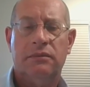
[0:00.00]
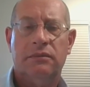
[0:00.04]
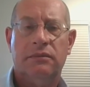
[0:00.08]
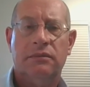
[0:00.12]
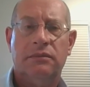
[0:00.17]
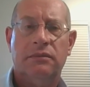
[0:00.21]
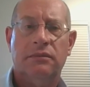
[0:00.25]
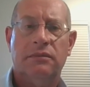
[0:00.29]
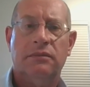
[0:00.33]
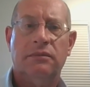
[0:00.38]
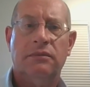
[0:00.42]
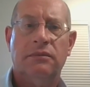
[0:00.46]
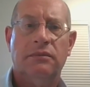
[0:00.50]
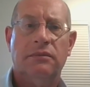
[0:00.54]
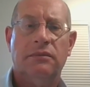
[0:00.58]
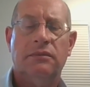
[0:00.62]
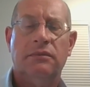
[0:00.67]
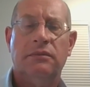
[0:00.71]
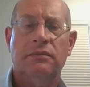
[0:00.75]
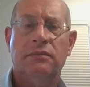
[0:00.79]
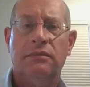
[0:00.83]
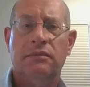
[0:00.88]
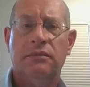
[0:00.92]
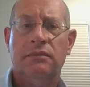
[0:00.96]

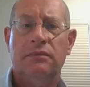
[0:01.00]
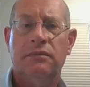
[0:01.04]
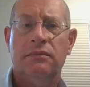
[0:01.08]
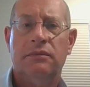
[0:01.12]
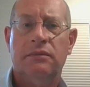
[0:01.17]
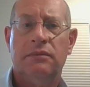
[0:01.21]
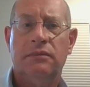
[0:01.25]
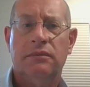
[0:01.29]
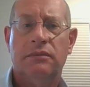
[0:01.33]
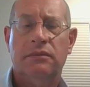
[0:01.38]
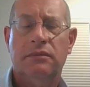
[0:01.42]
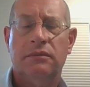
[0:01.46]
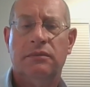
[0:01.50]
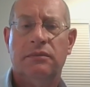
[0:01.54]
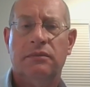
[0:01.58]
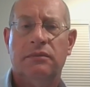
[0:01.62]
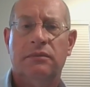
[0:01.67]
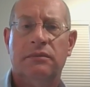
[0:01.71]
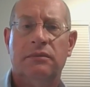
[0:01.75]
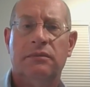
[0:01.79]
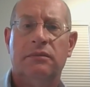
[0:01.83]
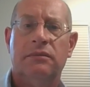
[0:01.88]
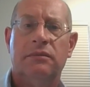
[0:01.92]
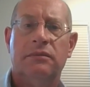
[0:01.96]

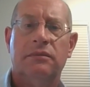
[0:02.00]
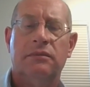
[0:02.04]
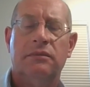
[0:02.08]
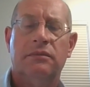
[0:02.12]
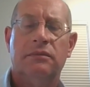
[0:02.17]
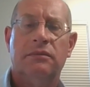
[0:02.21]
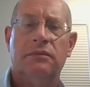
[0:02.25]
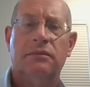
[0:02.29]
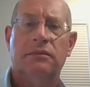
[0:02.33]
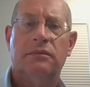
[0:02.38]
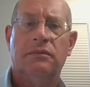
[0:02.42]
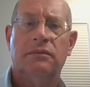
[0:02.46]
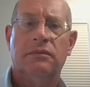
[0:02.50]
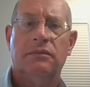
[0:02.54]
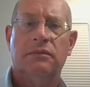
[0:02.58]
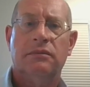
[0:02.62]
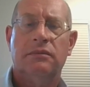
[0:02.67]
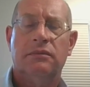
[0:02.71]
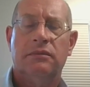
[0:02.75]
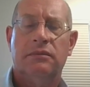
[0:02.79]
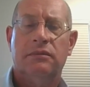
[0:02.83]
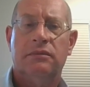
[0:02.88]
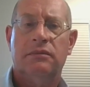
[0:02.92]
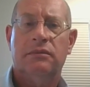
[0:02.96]

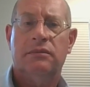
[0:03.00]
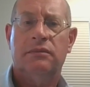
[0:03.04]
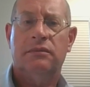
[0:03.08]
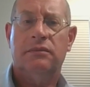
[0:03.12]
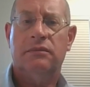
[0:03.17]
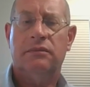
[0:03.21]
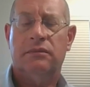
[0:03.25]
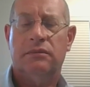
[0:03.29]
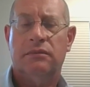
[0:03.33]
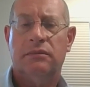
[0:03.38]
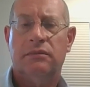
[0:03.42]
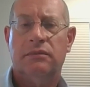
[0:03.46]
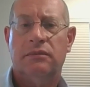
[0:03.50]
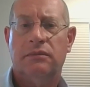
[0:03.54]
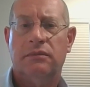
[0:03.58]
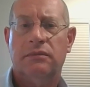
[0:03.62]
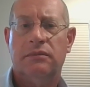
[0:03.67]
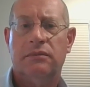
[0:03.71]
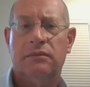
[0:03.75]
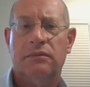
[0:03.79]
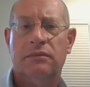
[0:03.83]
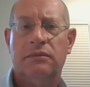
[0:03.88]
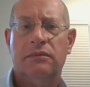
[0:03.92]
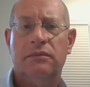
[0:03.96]

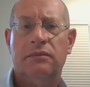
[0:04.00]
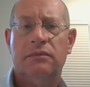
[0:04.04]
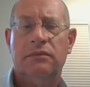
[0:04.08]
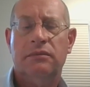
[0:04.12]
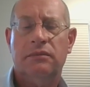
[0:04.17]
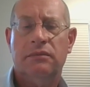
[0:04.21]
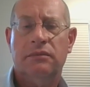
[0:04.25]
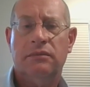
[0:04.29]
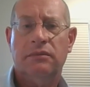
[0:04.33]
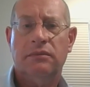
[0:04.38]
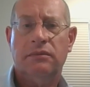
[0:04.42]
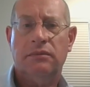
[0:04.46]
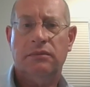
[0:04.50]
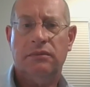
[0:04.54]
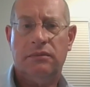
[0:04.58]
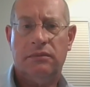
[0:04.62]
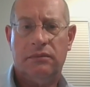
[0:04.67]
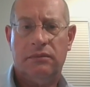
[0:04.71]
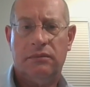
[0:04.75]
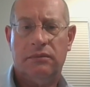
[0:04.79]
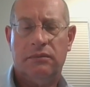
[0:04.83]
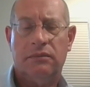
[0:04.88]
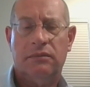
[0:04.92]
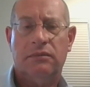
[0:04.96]

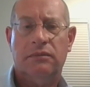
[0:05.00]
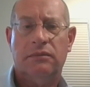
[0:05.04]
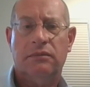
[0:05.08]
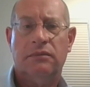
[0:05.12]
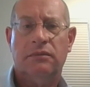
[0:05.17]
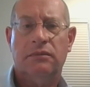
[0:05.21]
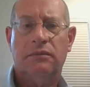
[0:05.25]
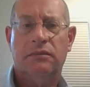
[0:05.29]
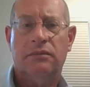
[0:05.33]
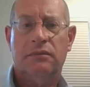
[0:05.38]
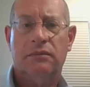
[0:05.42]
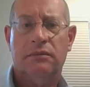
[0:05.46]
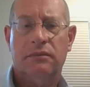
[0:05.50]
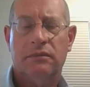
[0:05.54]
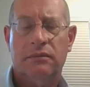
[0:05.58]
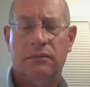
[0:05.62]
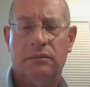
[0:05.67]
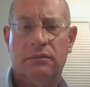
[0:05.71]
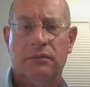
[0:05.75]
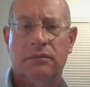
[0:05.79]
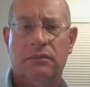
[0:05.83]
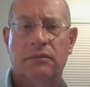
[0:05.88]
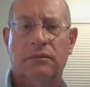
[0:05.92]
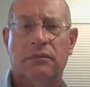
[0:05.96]

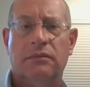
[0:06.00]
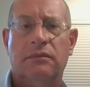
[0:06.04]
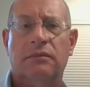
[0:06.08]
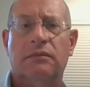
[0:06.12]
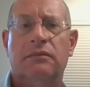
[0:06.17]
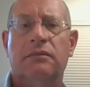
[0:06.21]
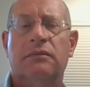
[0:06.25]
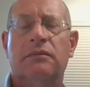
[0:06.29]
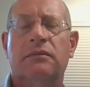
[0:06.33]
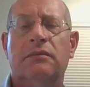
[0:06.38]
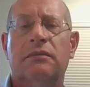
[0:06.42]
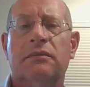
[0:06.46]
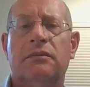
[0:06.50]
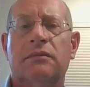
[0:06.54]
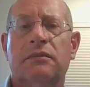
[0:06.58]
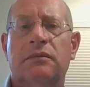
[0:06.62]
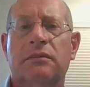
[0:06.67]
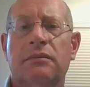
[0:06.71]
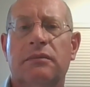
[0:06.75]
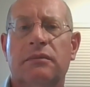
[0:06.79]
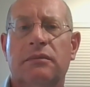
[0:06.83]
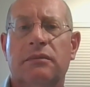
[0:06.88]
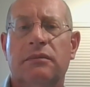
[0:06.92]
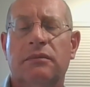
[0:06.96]

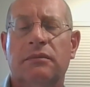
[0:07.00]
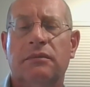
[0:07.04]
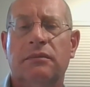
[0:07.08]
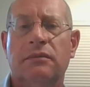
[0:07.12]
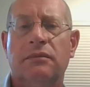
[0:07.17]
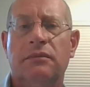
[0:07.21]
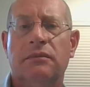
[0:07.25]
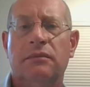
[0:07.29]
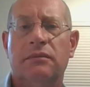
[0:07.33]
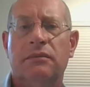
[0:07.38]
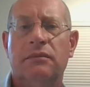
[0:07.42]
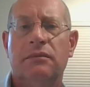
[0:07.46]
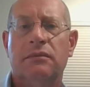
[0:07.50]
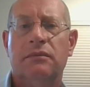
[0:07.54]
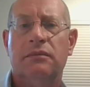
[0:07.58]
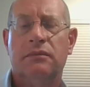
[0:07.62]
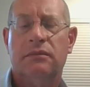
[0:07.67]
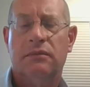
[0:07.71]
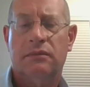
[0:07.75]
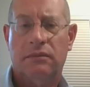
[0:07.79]
(silent)